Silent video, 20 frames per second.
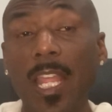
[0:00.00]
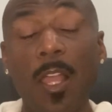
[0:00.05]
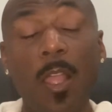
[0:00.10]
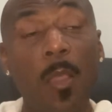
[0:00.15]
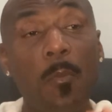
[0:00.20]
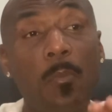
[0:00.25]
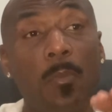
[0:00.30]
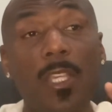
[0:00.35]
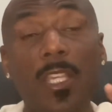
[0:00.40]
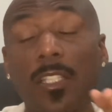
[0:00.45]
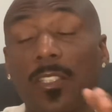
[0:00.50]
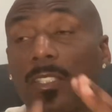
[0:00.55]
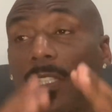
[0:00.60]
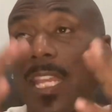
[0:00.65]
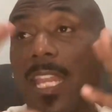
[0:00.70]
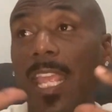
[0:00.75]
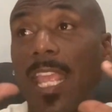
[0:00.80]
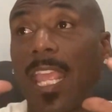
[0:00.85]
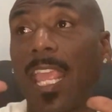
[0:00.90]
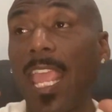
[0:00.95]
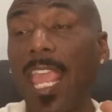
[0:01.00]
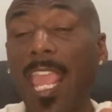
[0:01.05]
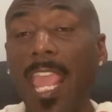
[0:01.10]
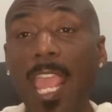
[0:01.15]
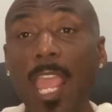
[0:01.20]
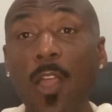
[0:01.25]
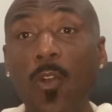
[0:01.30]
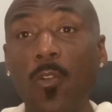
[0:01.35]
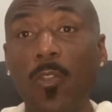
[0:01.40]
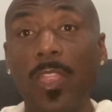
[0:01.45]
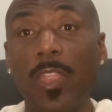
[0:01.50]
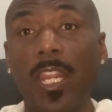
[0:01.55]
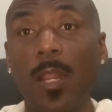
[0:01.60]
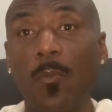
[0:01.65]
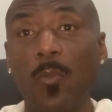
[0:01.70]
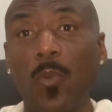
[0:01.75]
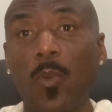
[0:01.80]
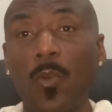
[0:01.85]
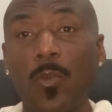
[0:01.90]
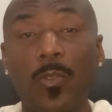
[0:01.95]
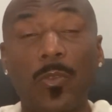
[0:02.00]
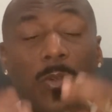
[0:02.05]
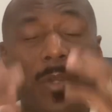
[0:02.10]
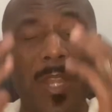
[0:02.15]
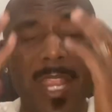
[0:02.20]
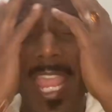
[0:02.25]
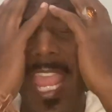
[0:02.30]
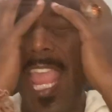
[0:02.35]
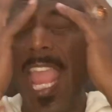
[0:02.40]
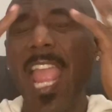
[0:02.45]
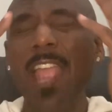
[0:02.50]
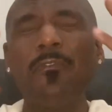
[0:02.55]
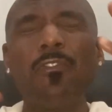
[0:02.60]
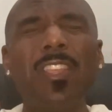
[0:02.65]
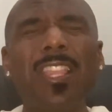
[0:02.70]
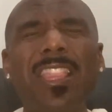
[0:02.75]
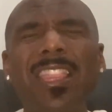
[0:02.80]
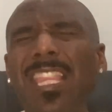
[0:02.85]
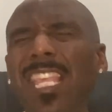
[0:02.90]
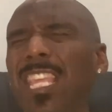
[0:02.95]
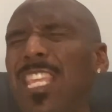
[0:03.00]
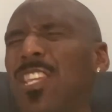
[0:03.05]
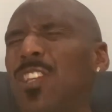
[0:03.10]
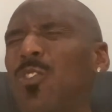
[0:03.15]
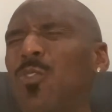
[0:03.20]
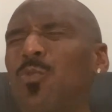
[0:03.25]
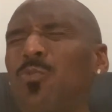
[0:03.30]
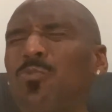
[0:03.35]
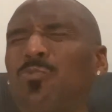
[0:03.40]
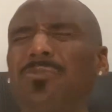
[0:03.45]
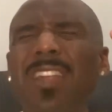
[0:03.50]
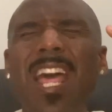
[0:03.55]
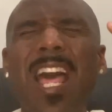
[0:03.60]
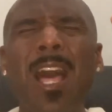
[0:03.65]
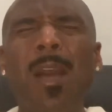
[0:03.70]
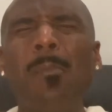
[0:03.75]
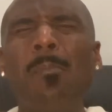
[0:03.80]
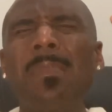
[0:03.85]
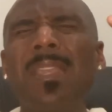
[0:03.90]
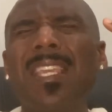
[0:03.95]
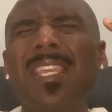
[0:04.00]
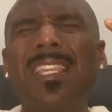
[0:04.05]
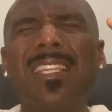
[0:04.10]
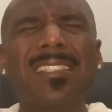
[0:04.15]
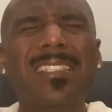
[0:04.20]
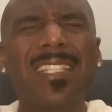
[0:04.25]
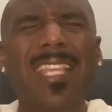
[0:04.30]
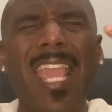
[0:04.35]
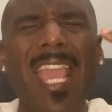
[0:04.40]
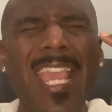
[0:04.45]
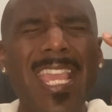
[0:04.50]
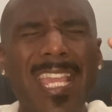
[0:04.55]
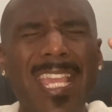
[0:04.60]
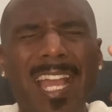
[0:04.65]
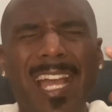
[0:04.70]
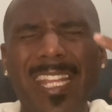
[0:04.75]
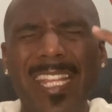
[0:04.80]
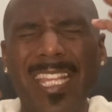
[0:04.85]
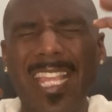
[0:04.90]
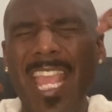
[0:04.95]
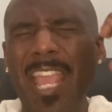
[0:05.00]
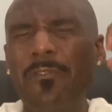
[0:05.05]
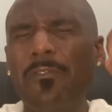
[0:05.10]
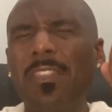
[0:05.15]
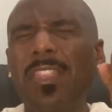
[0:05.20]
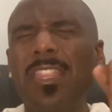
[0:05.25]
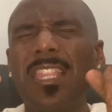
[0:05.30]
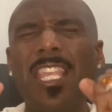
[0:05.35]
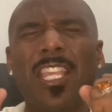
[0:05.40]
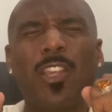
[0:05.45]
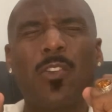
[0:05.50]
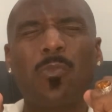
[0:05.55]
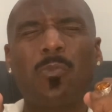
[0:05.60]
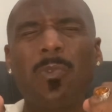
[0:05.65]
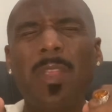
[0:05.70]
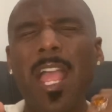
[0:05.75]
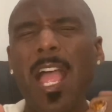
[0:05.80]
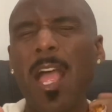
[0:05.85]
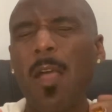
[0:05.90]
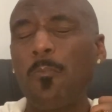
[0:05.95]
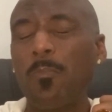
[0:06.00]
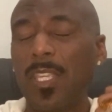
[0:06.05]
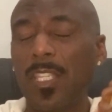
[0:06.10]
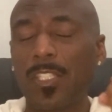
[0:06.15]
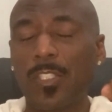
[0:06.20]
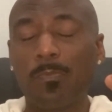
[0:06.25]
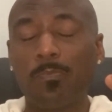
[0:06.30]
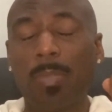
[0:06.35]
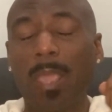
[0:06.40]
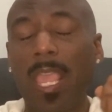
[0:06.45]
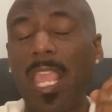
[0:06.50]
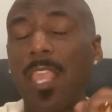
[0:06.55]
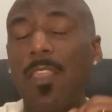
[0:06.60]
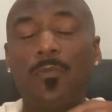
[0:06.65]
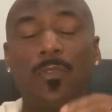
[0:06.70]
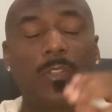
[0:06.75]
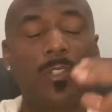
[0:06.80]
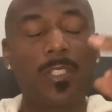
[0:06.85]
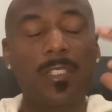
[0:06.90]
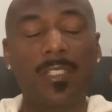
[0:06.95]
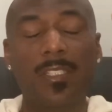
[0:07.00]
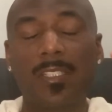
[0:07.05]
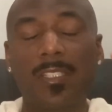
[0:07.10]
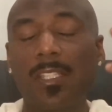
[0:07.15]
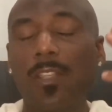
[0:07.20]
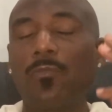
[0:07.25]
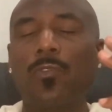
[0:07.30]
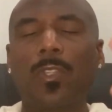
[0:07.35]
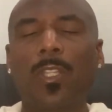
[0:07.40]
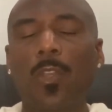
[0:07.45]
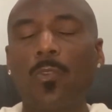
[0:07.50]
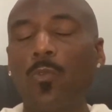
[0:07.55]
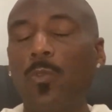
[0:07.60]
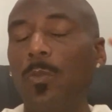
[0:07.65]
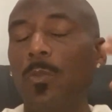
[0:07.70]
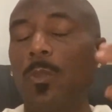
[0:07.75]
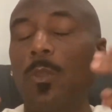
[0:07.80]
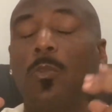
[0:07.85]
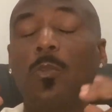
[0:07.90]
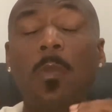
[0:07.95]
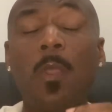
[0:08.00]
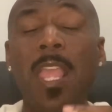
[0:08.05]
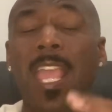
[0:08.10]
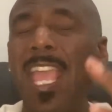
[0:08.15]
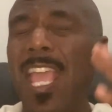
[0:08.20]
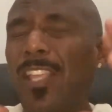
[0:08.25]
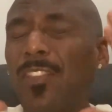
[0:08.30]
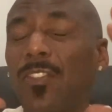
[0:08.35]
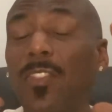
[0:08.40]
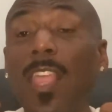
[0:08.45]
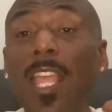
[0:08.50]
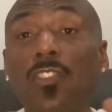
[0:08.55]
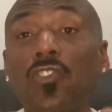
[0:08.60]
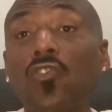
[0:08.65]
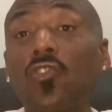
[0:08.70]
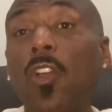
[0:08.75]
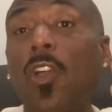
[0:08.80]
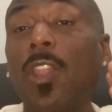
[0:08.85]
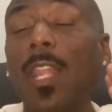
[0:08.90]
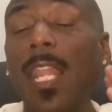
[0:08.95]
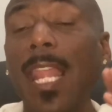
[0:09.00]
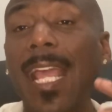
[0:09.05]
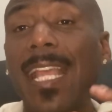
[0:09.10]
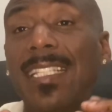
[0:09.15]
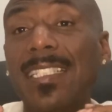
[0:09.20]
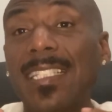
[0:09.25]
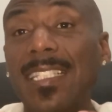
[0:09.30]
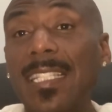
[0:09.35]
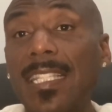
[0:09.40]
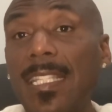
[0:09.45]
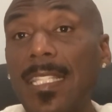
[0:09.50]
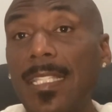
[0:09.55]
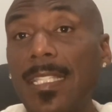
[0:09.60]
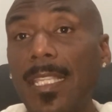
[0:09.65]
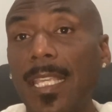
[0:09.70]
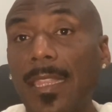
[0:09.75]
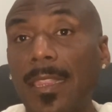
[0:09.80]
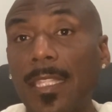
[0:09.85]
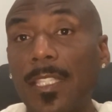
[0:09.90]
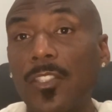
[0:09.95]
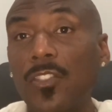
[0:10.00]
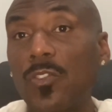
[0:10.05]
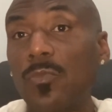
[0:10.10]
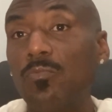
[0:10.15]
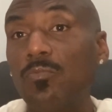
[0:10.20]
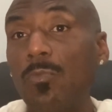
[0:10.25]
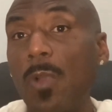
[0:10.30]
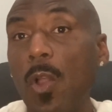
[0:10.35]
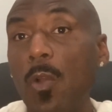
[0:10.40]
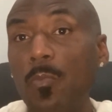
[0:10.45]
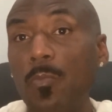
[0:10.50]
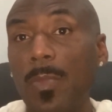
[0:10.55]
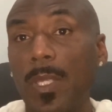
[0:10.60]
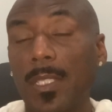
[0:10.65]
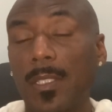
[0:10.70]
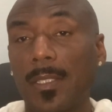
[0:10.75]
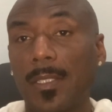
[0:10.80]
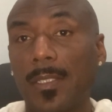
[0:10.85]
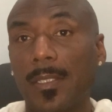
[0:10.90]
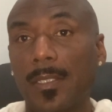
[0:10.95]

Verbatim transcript: now because of the hell that I'm going through. Everything around me is chaotic. Everything around me is painful and suffering and woo doo And that's all I see at this moment.